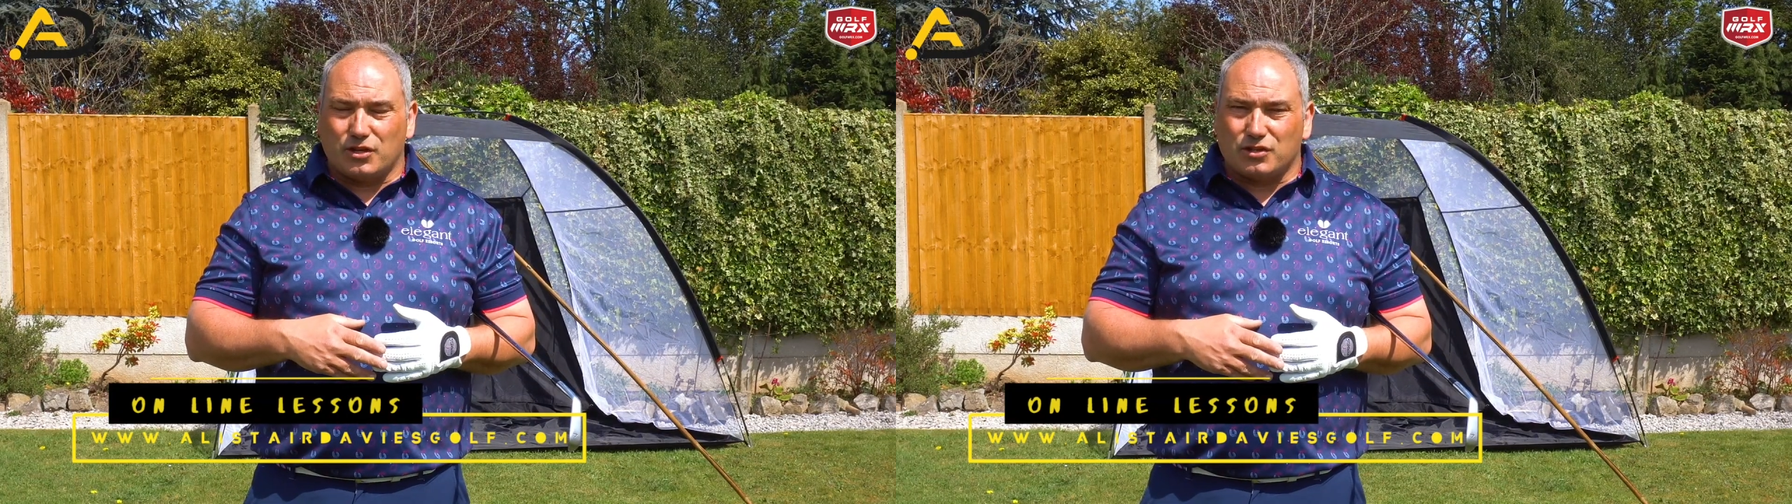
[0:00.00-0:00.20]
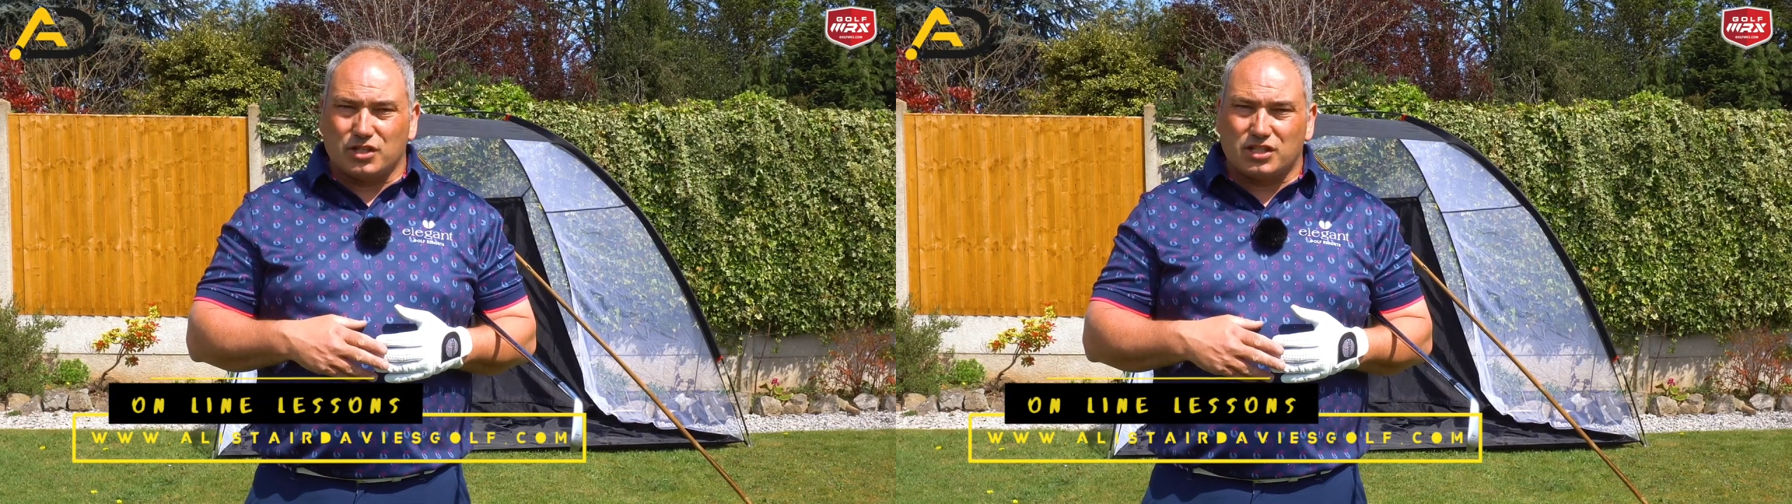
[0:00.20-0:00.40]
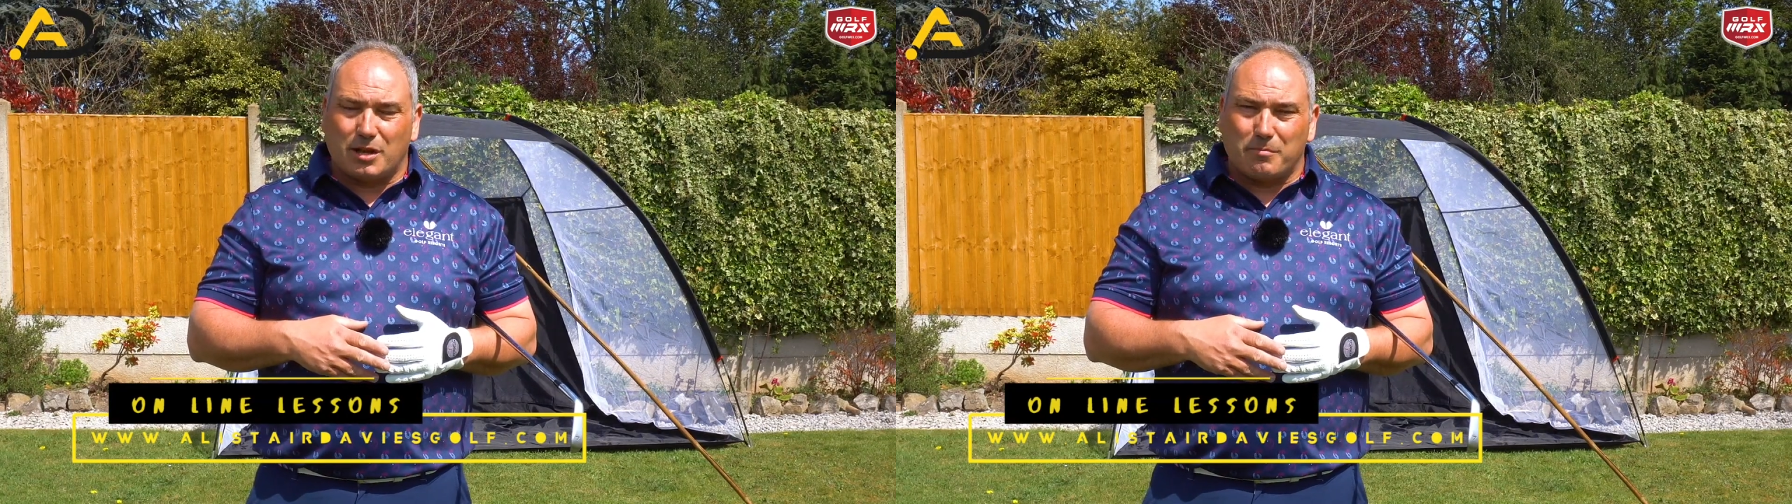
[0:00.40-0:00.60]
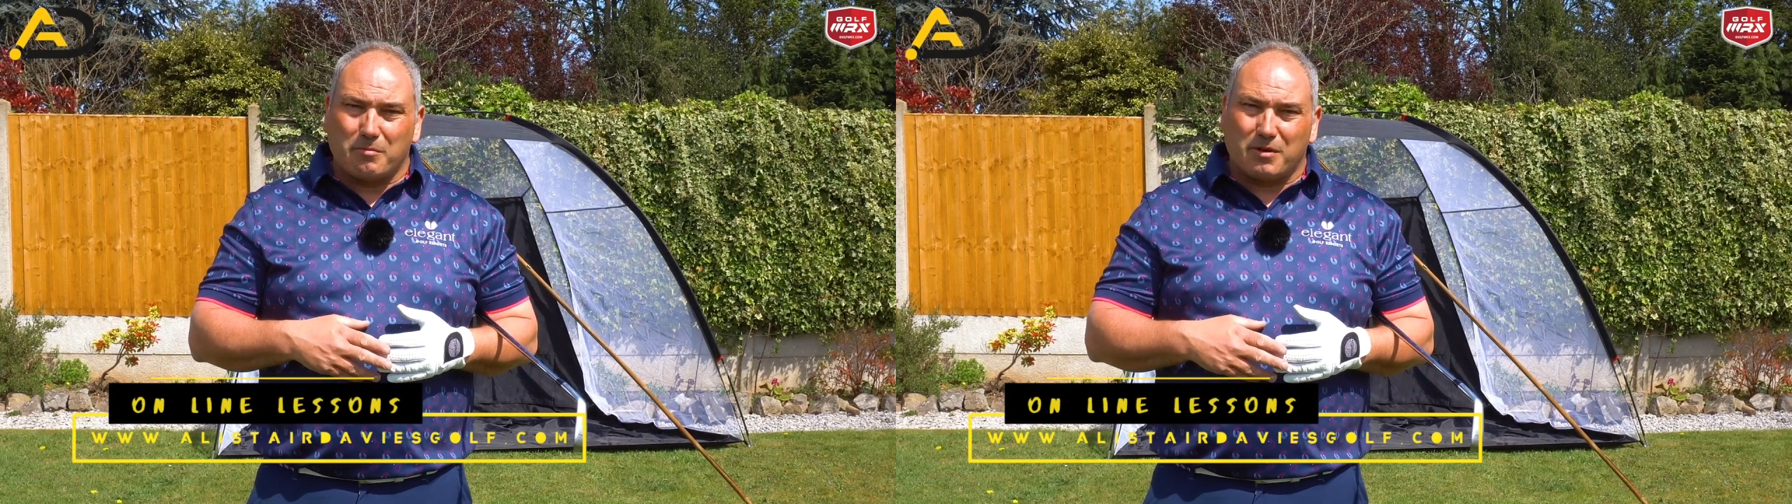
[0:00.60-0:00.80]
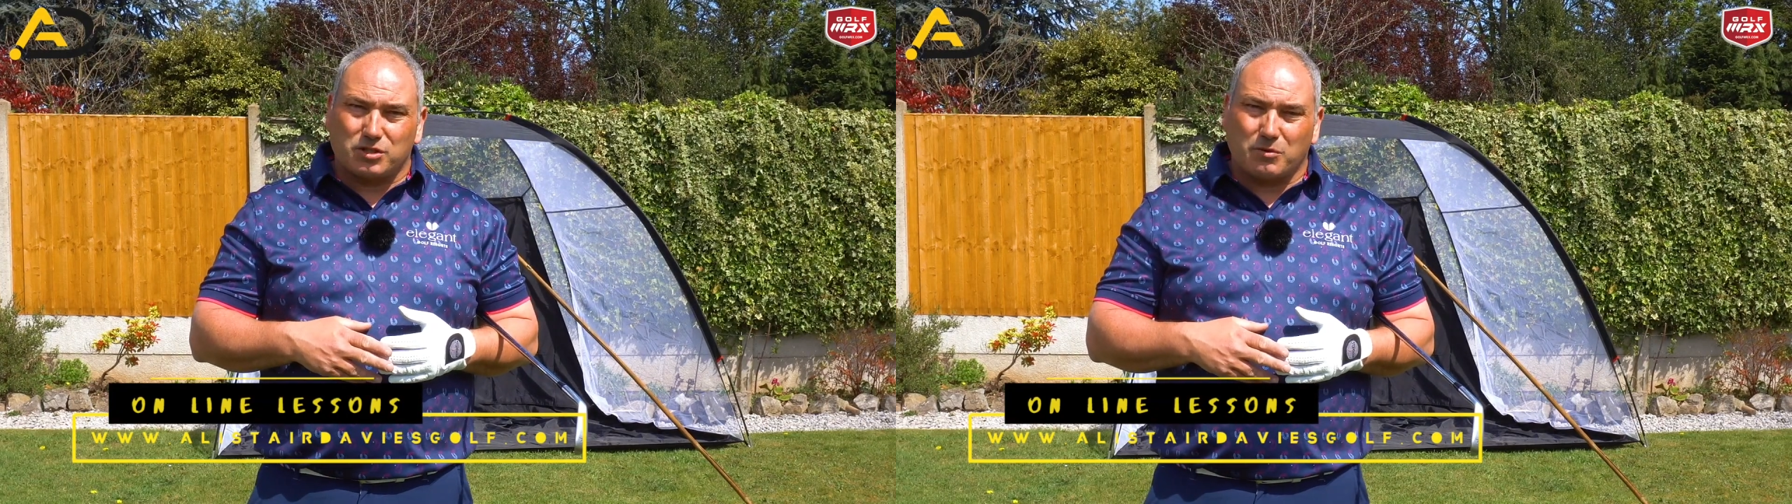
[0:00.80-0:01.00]
you can just send me
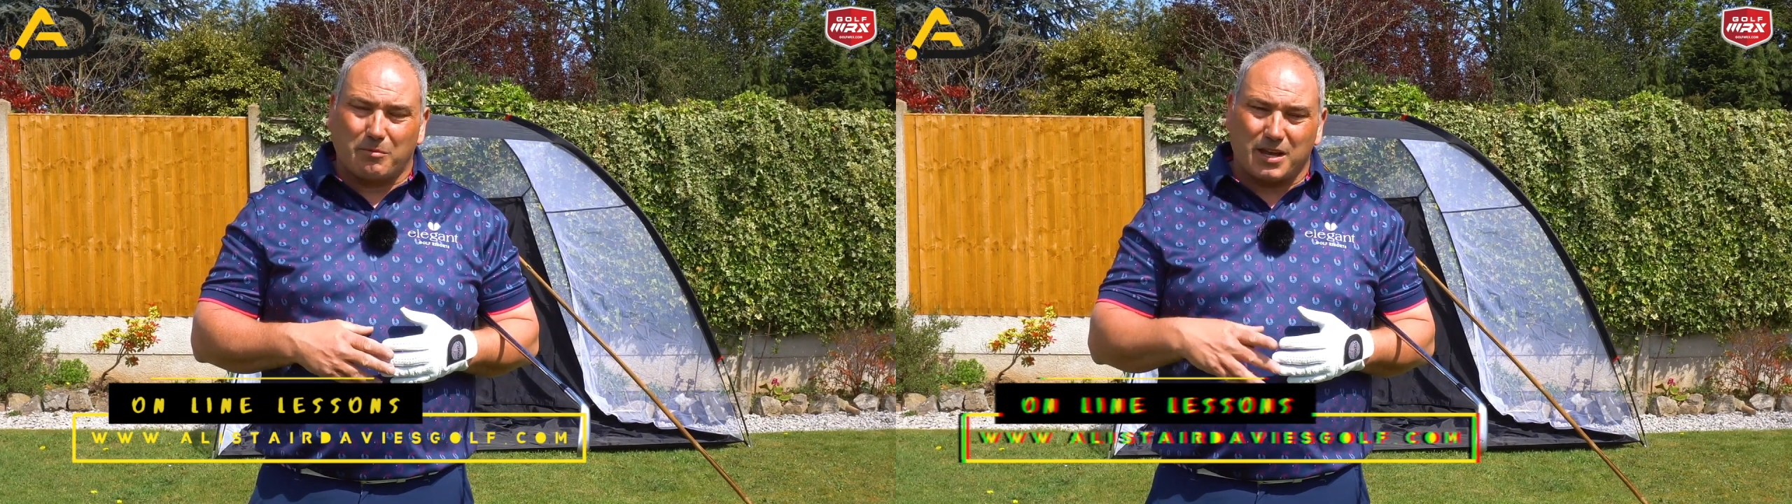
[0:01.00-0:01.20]
my swing.